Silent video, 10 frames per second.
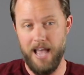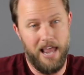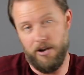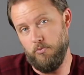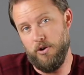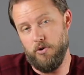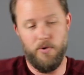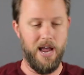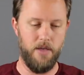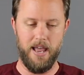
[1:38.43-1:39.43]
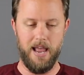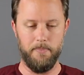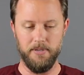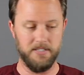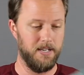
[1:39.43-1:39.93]
And we don't know how that
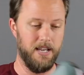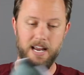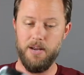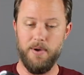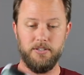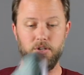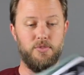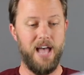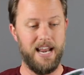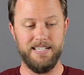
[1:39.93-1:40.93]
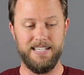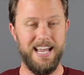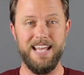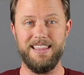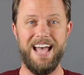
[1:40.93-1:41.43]
happens. Anyway, so that is it.